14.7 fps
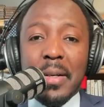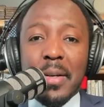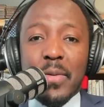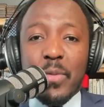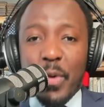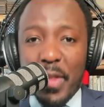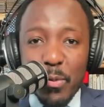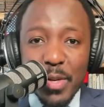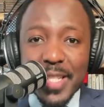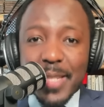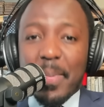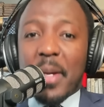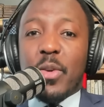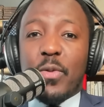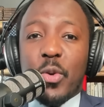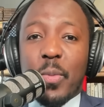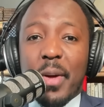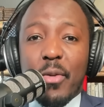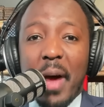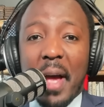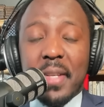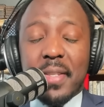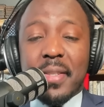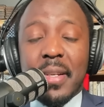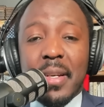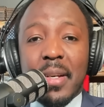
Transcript: for the respect of human rights,